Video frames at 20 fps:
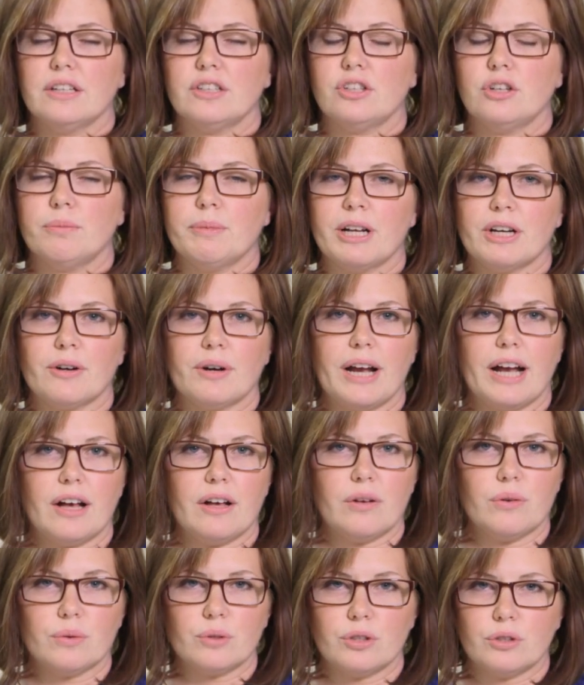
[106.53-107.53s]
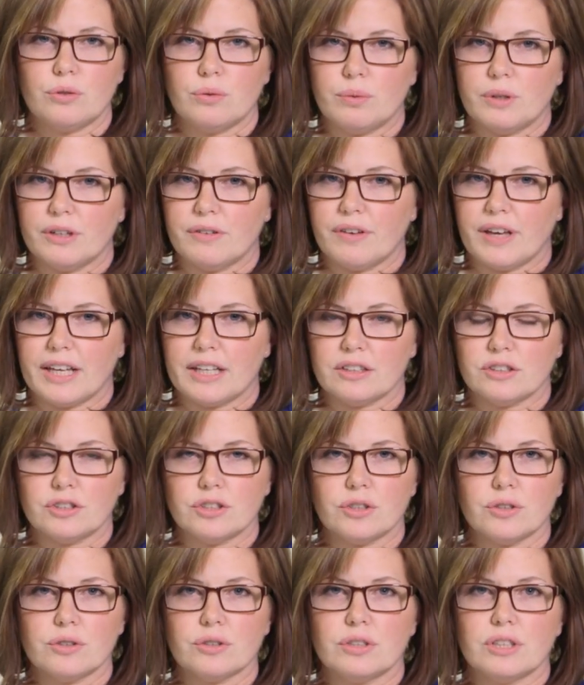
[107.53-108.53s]
No matter how you would have
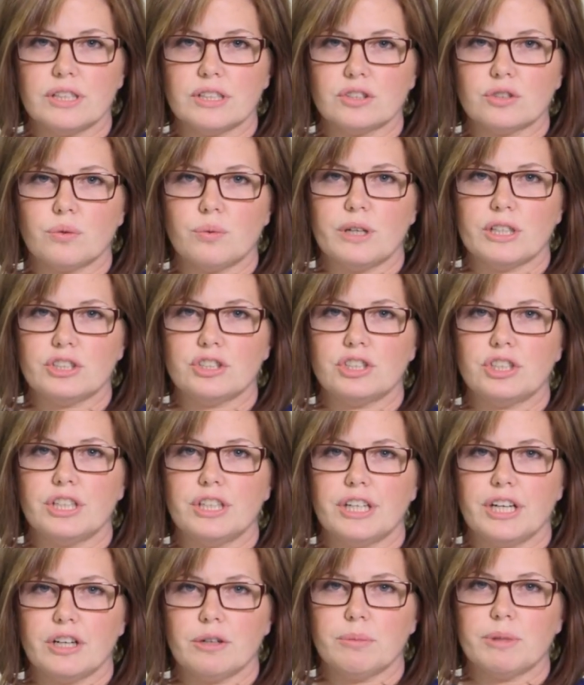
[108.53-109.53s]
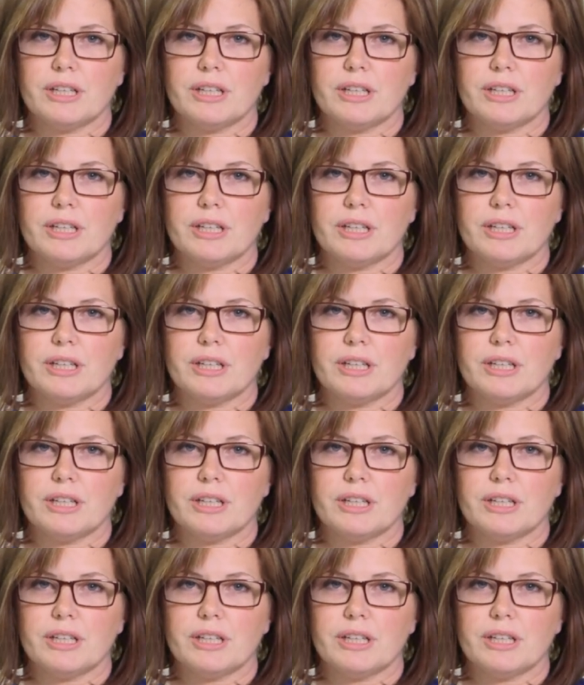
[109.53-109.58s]
answered this questionnaire,